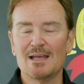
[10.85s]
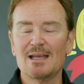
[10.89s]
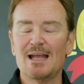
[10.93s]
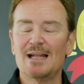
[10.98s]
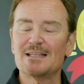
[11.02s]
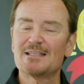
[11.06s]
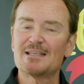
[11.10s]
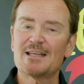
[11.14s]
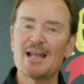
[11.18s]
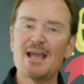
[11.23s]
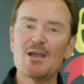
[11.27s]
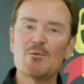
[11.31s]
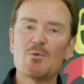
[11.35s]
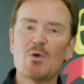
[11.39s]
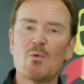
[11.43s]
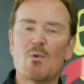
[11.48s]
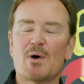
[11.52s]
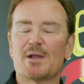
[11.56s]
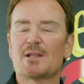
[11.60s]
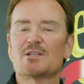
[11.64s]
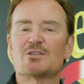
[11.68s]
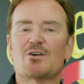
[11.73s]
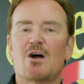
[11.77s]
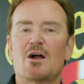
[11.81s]
And today we
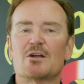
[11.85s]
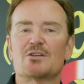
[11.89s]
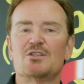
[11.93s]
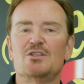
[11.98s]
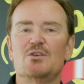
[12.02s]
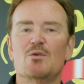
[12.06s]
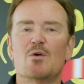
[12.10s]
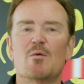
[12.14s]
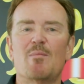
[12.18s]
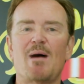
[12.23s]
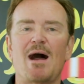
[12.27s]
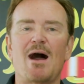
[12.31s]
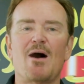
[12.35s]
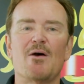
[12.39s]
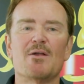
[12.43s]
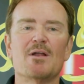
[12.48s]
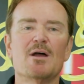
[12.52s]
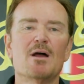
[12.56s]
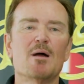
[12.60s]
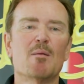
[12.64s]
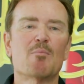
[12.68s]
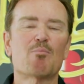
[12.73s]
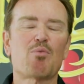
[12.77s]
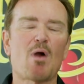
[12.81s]
want to talk to you about
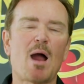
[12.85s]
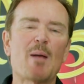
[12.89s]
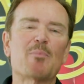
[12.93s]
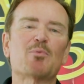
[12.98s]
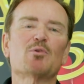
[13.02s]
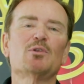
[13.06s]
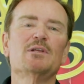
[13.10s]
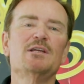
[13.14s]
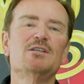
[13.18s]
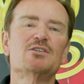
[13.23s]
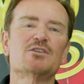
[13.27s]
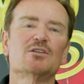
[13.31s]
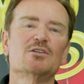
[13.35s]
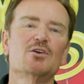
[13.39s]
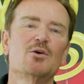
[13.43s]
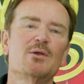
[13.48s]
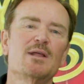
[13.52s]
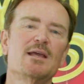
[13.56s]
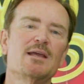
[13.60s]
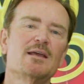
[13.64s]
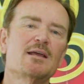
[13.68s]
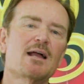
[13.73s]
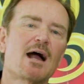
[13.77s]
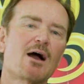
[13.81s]
properly
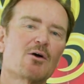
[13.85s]
diluting